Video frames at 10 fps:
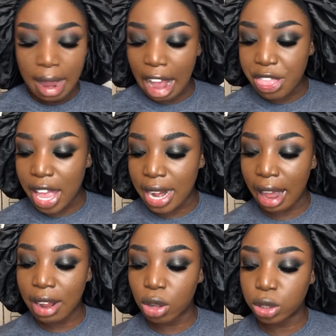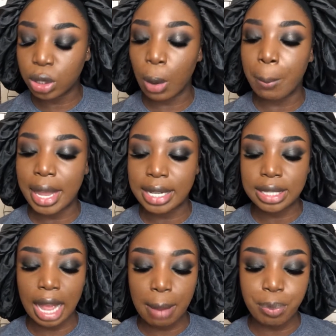And then I also
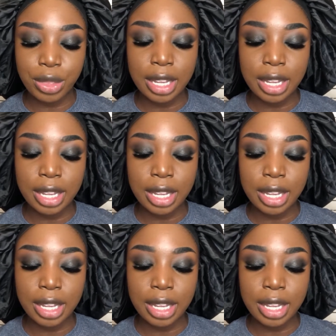picked up